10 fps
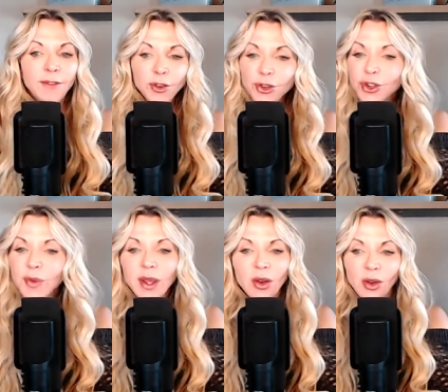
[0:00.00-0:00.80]
If you're
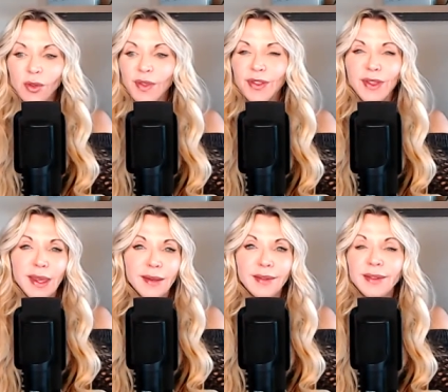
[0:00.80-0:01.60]
doing all the
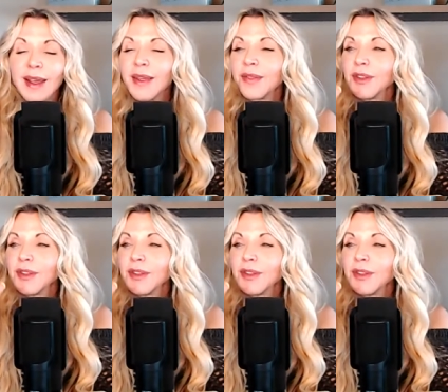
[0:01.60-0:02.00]
things,